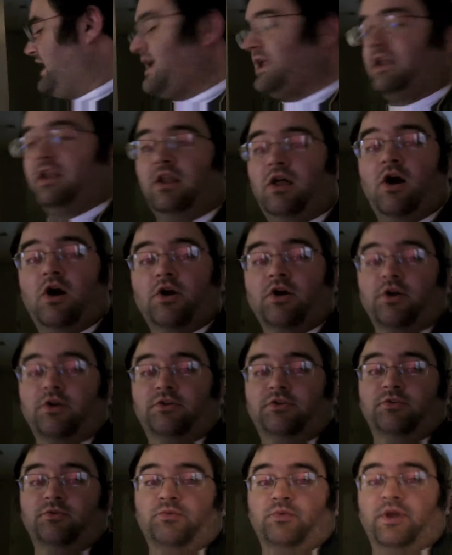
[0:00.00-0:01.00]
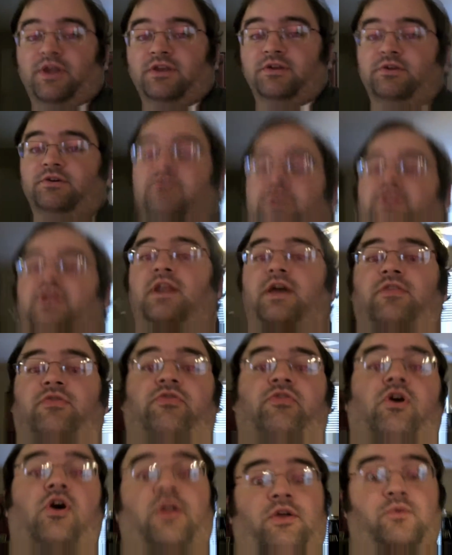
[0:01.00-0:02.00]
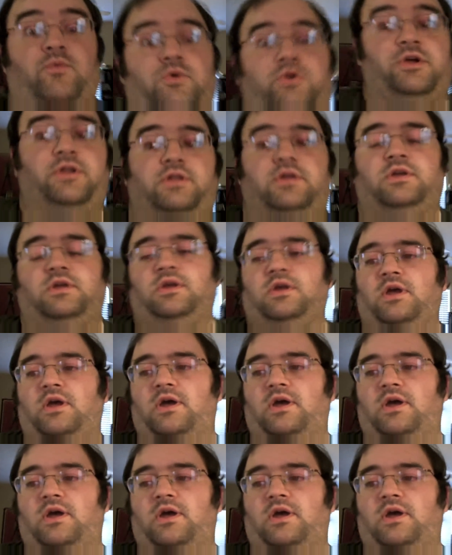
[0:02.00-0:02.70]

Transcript: a lot longer to render than I thought it would.